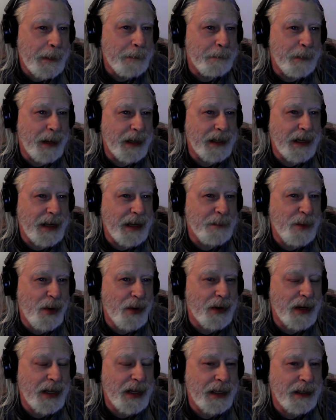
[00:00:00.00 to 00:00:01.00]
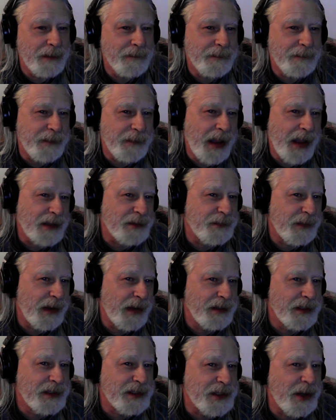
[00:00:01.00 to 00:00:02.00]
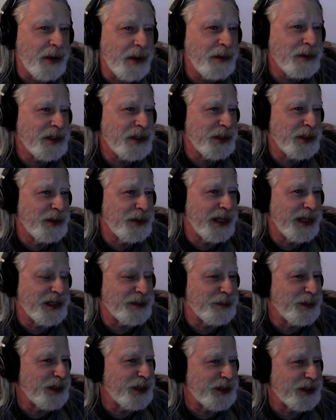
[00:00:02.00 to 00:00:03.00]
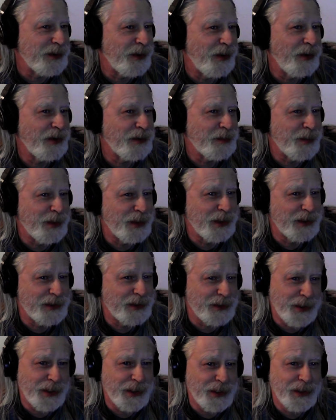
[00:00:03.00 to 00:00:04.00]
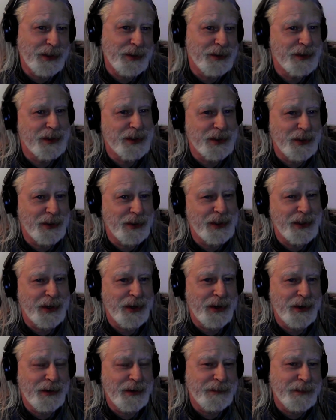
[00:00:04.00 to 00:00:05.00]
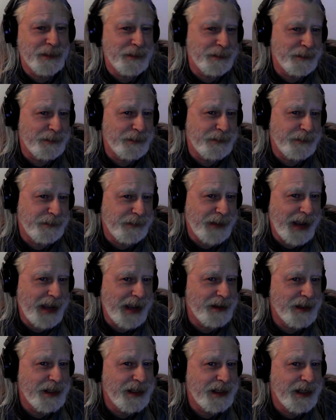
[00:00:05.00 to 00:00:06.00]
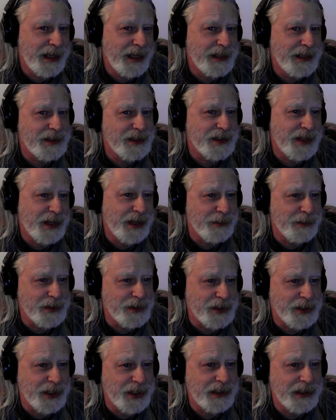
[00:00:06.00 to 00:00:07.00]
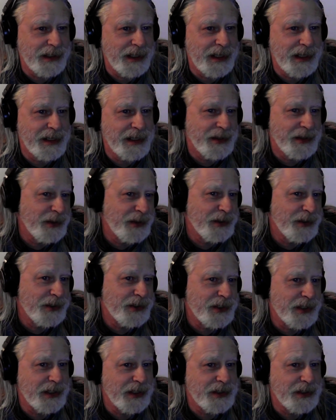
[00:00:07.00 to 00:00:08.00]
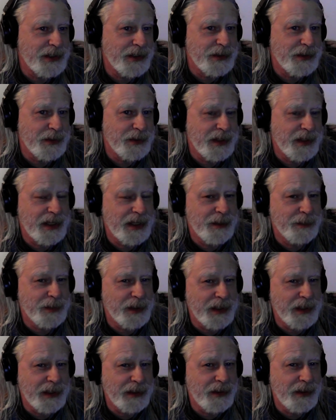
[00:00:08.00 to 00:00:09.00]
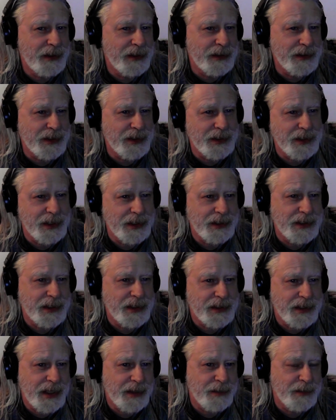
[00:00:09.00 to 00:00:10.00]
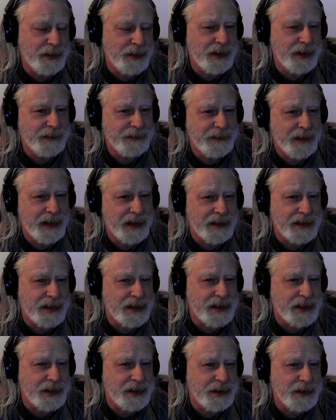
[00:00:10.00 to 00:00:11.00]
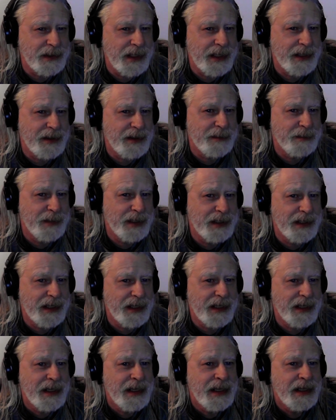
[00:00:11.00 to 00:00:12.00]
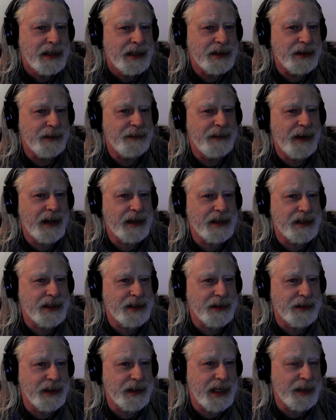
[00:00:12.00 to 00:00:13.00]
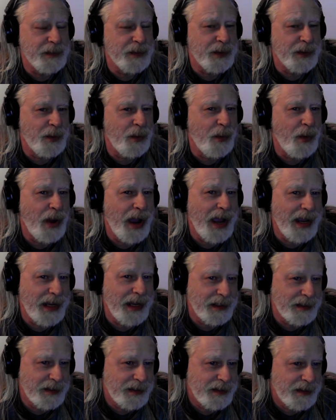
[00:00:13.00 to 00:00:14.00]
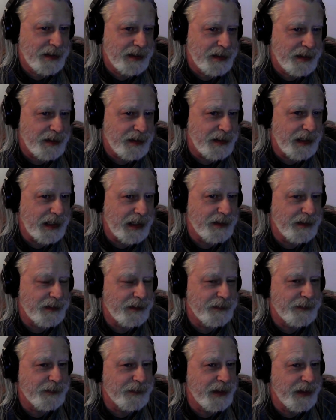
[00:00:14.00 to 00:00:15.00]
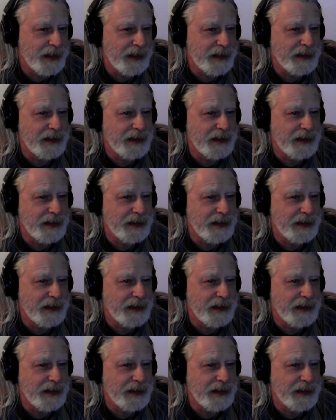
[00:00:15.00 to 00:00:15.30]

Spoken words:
Monday morning, Fox filed its own suit against Ms. Grossberg, seeking to enjoin her from filing cases that would shed light on her discussions with the company lawyers. A judge has not ruled on Fox's suit later on Monday, so Fox is suing to keep her quiet. Not for anything.